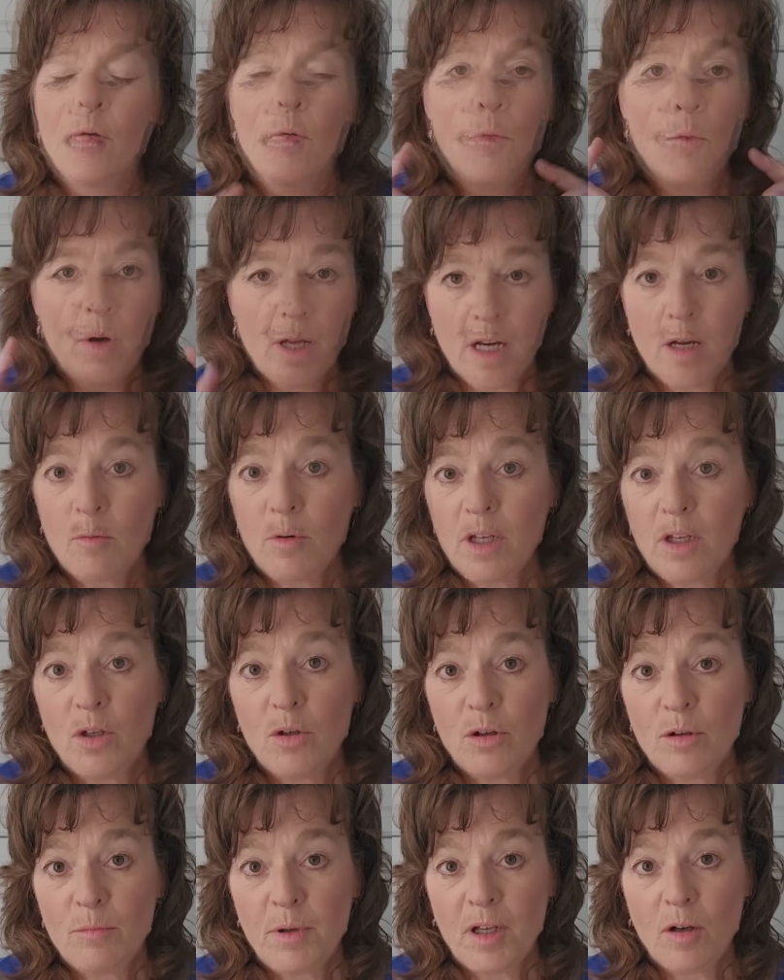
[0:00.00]
What I want
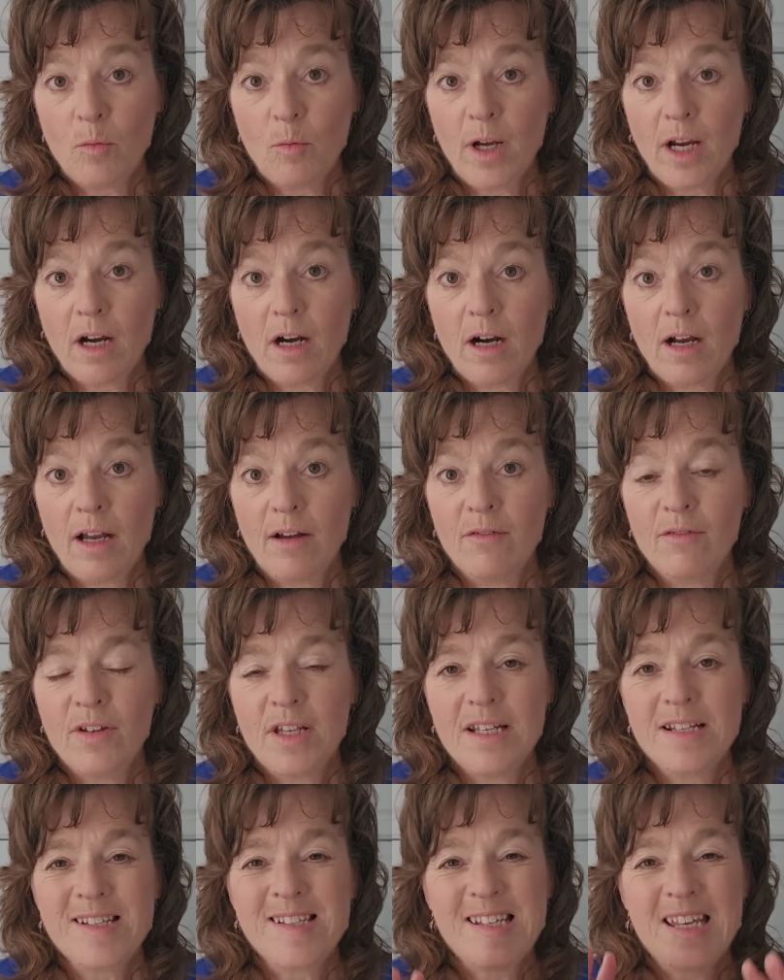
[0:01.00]
you to be aware of
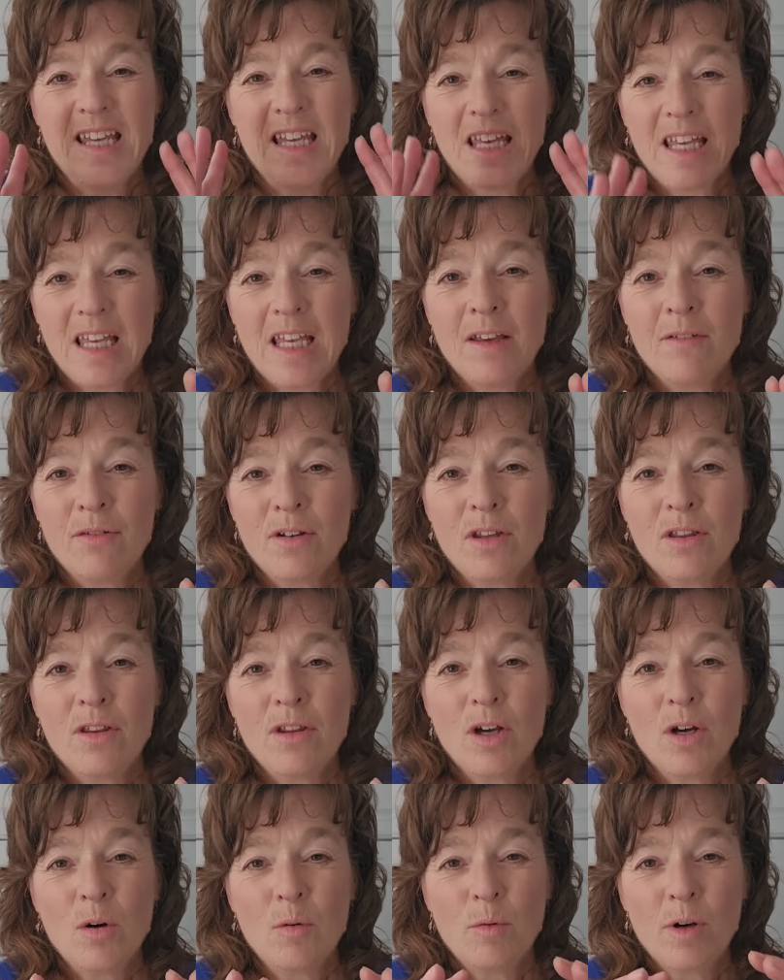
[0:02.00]
is, even
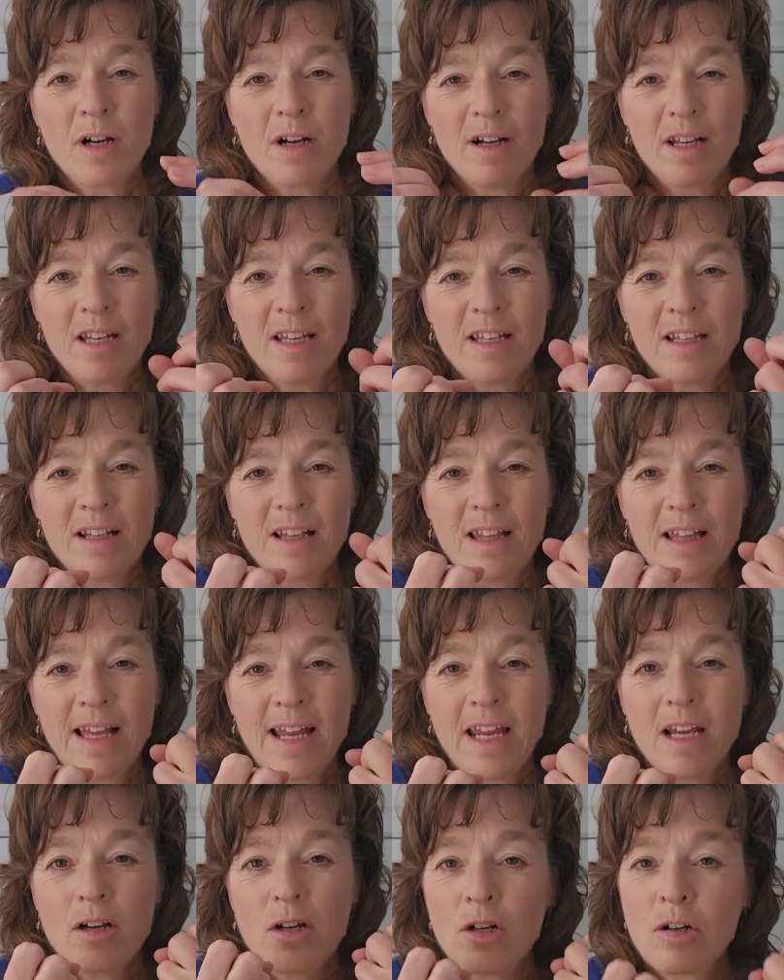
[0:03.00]
though we're in
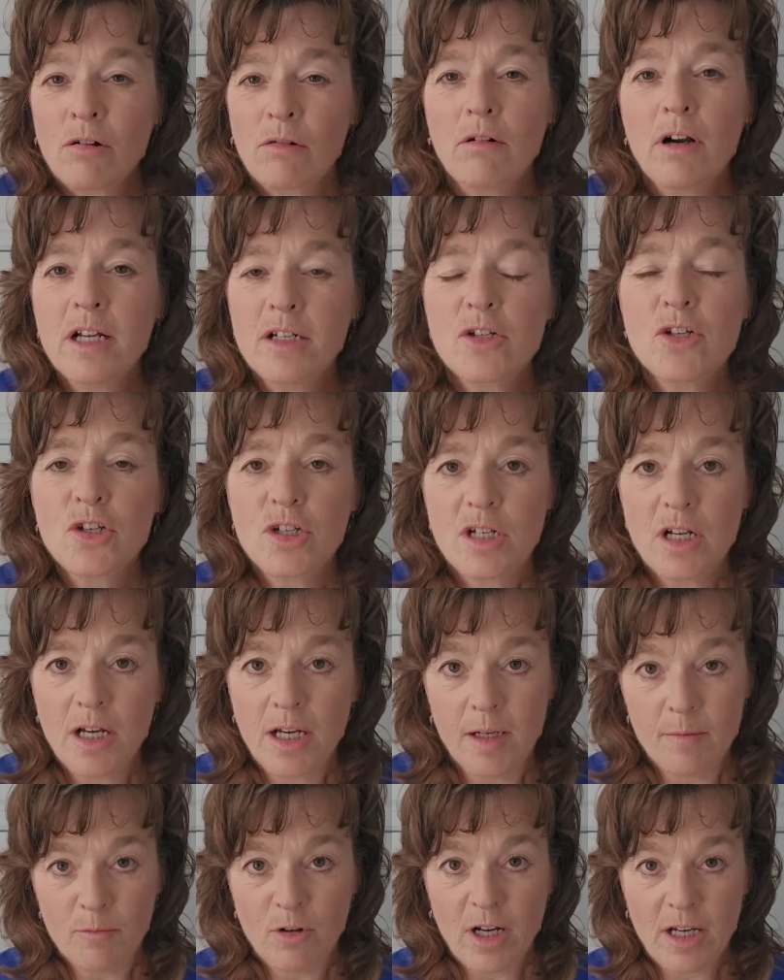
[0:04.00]
crunch
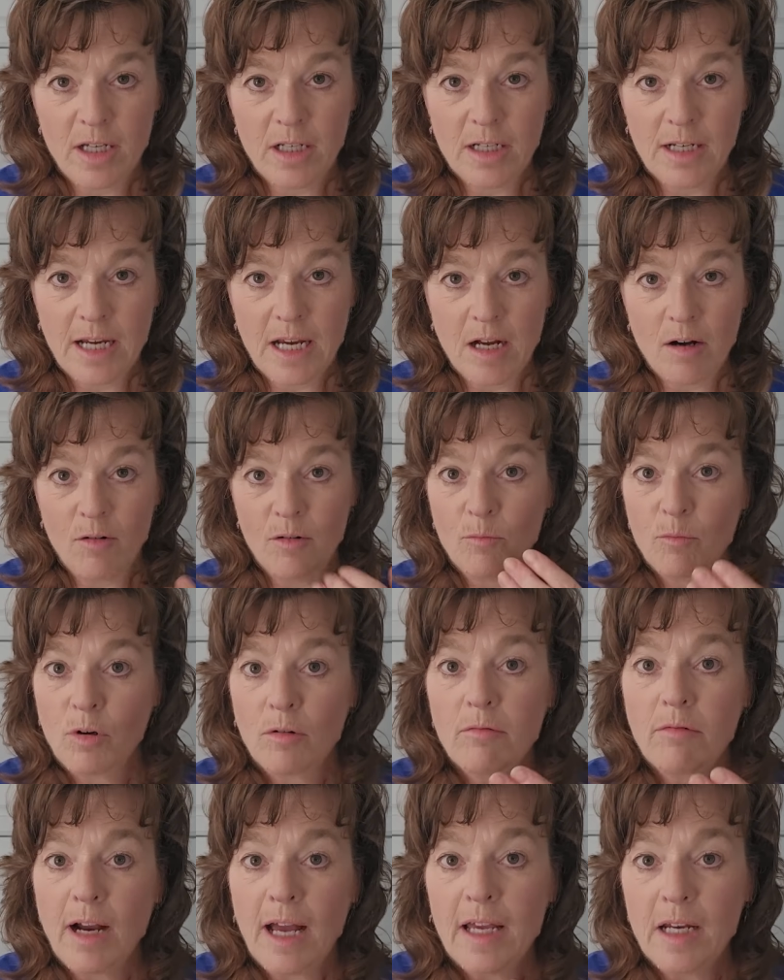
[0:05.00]
time right now and
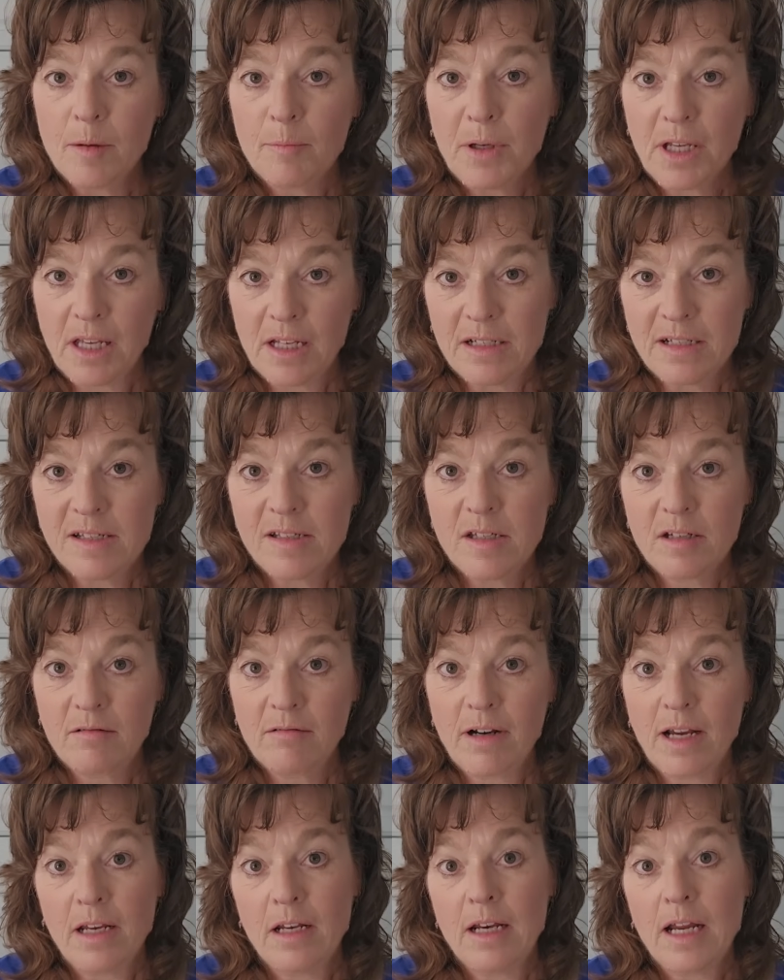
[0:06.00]
we're right up against it
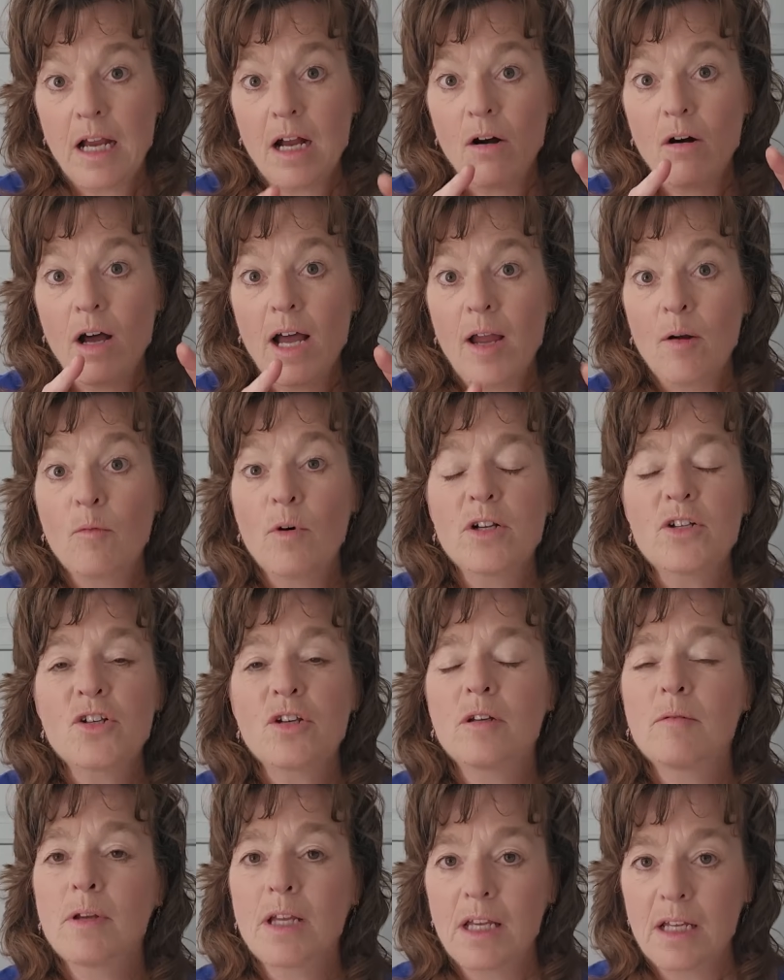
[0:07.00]
right now, I want
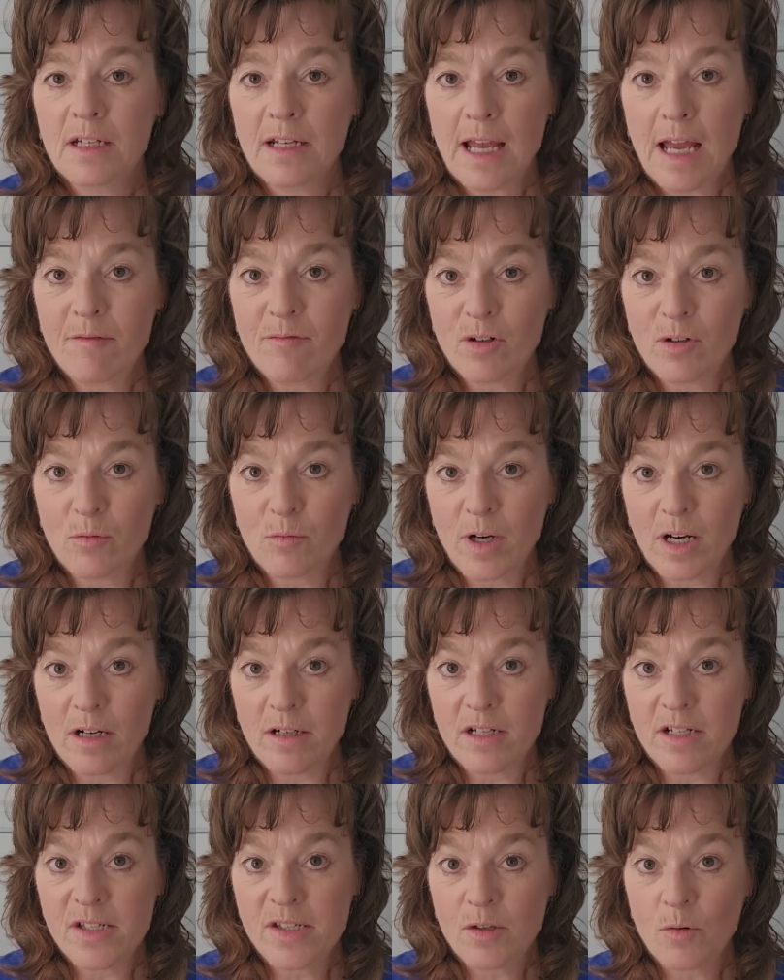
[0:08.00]
you to begin to have an
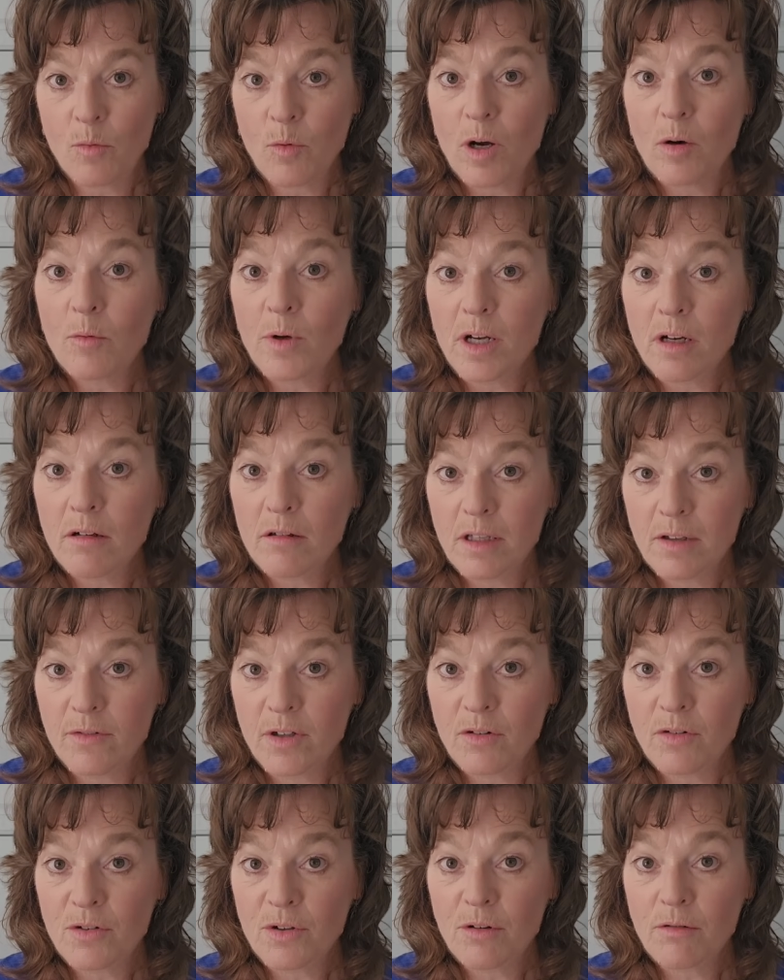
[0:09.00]
awareness that what we are
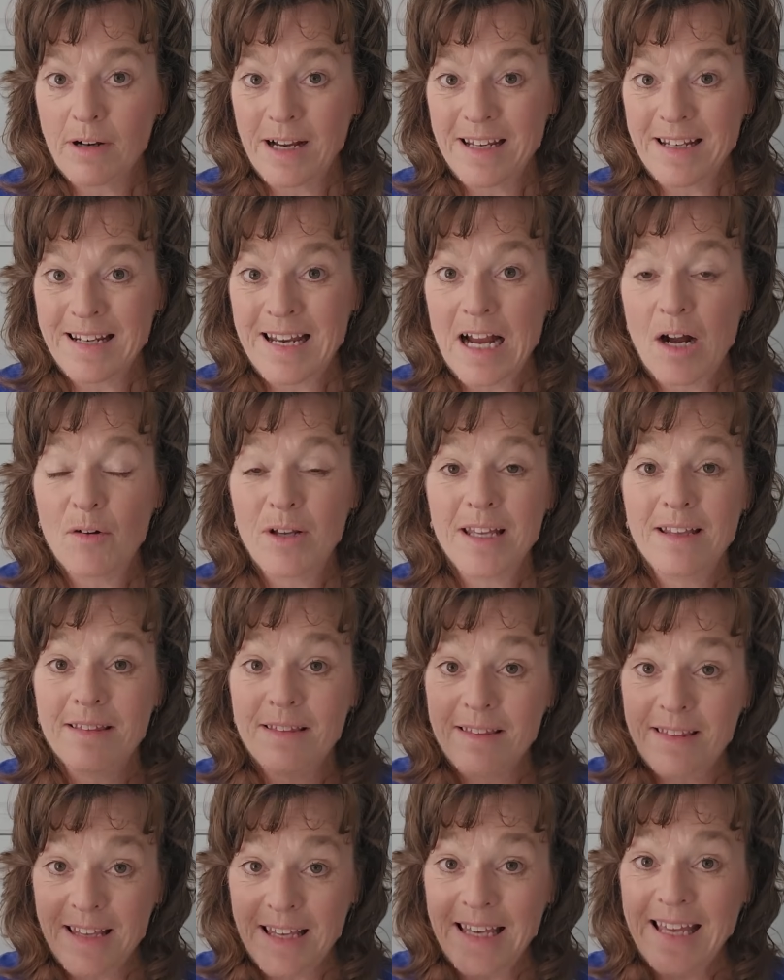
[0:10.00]
living through right now
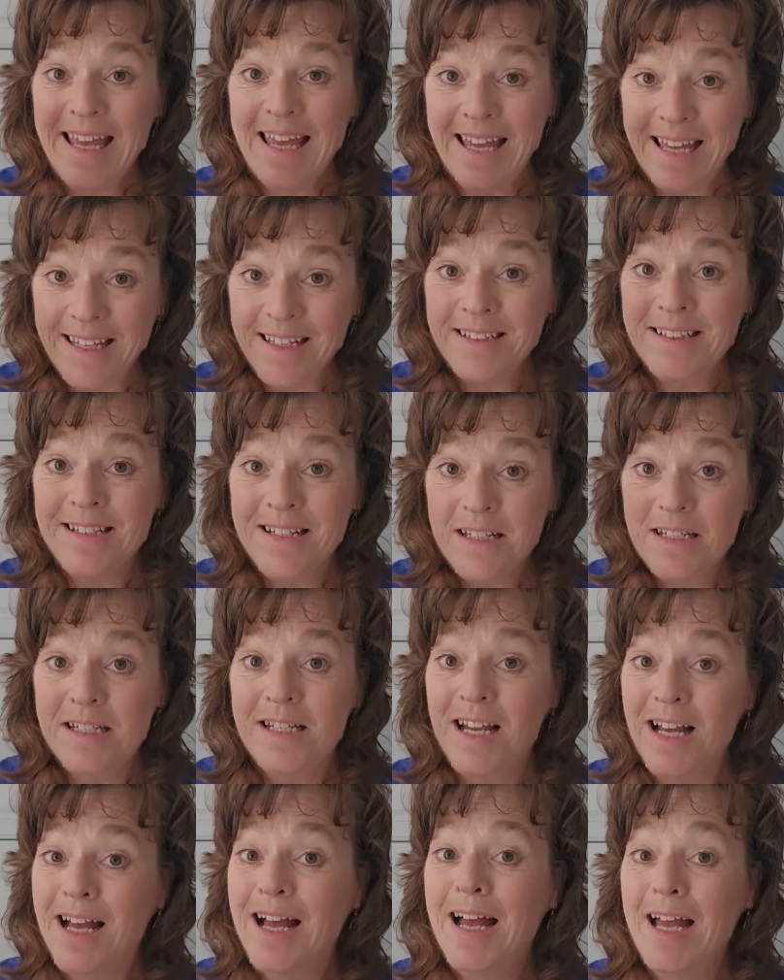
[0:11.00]
in the end
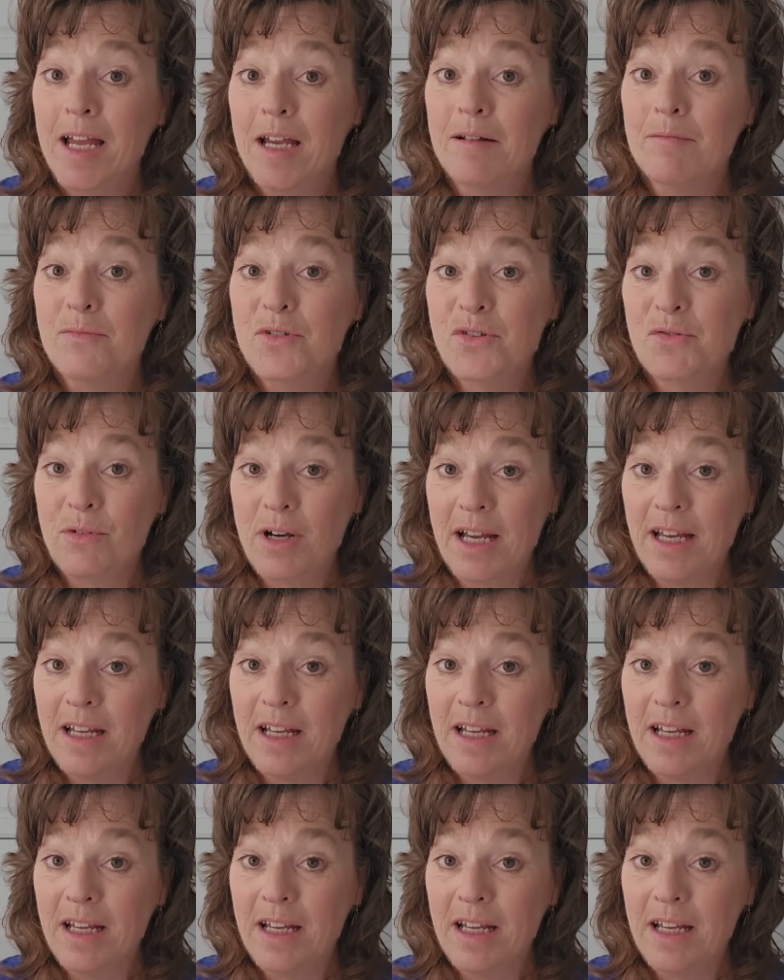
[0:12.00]
times,